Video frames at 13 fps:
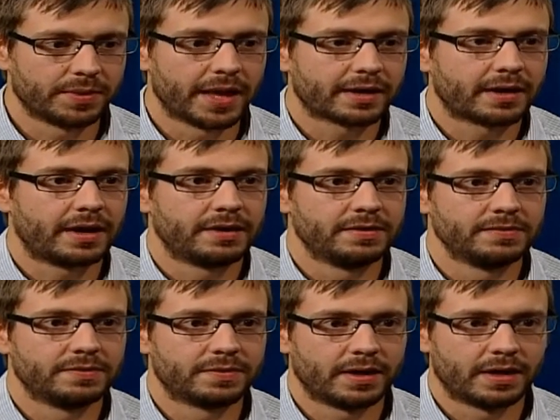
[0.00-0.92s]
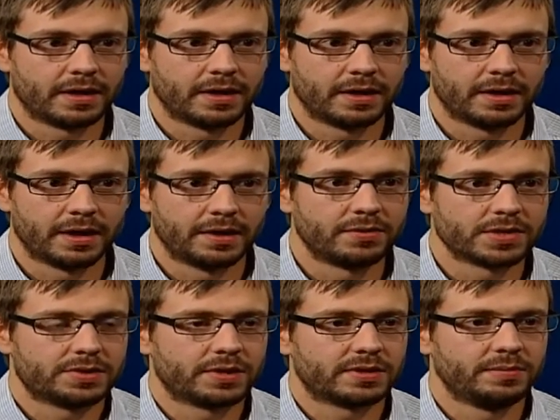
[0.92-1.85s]
the danger of giving them that
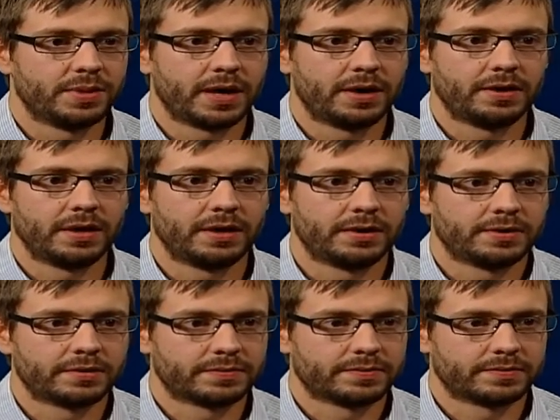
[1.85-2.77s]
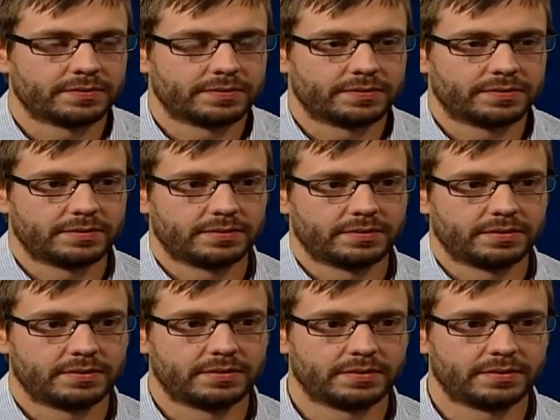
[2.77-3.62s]
kind of uh, uh, unrestricted power?